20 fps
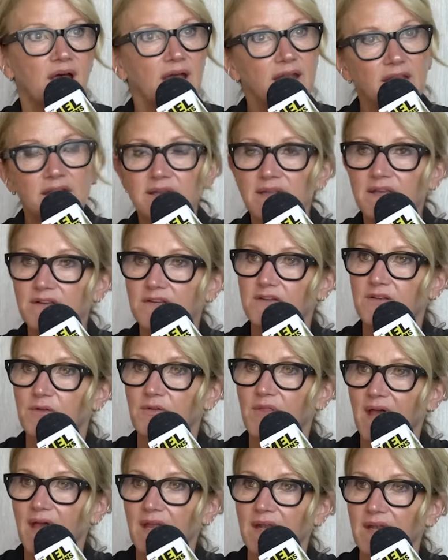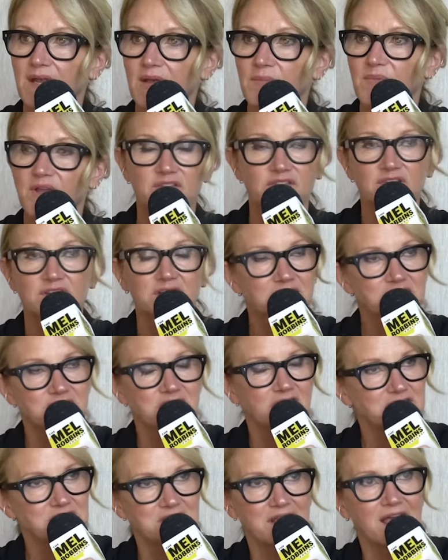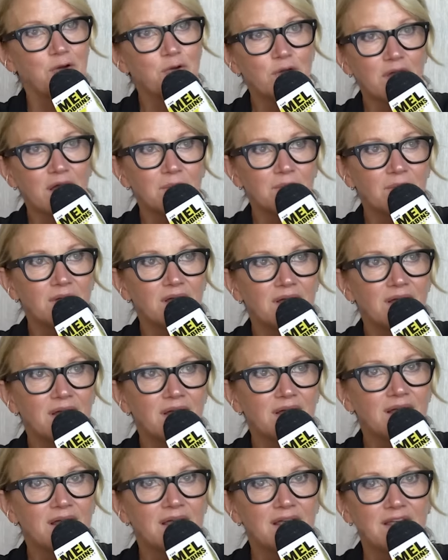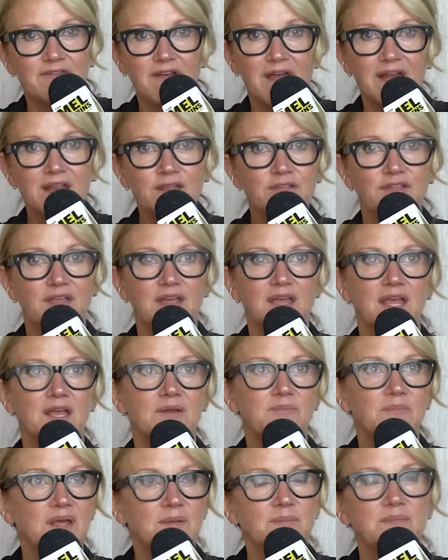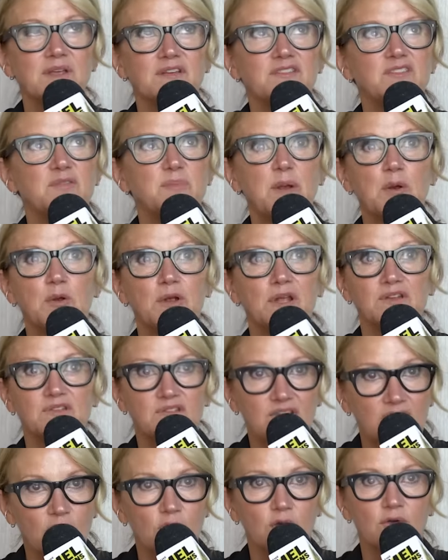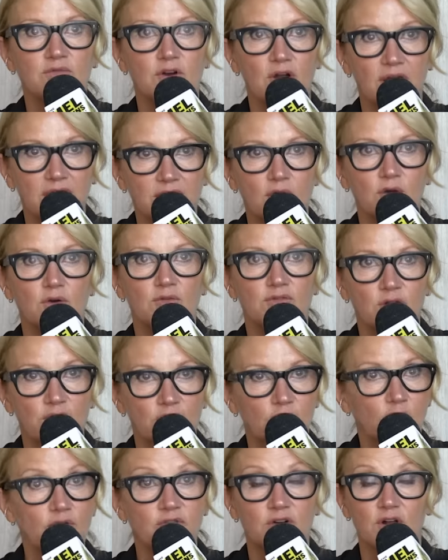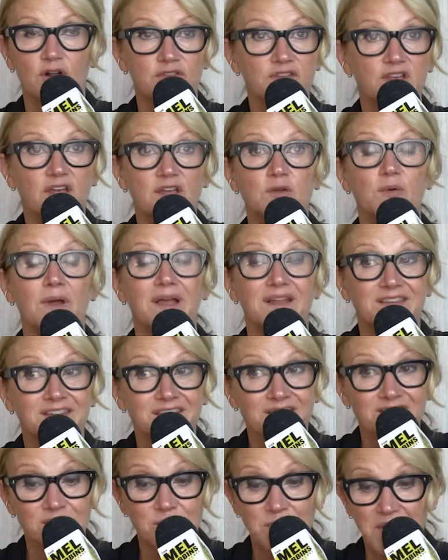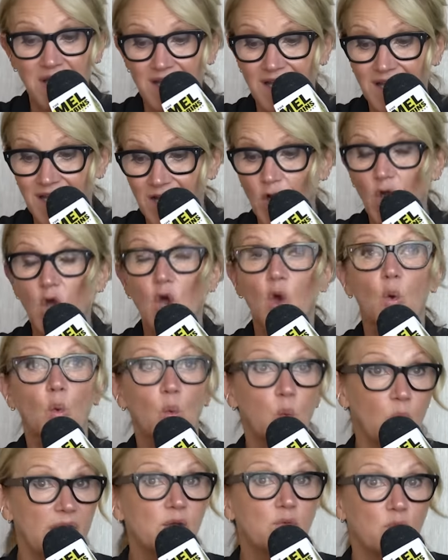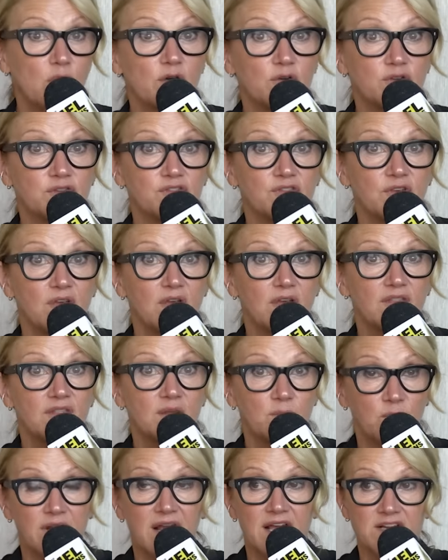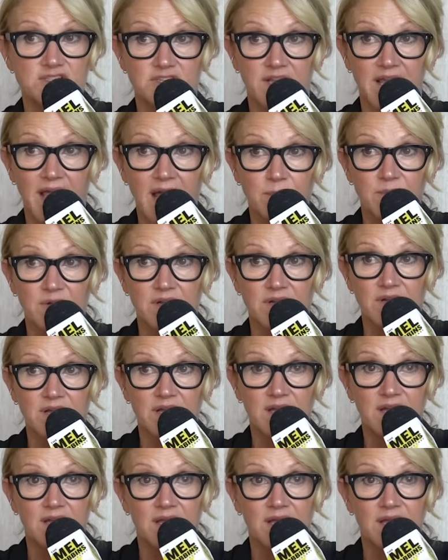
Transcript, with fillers: I didn't need to do that because it didn't change the outcome. If anything, it made me experience it over and over and over. And I'll tell you, anticipating it way worse than what actually happened.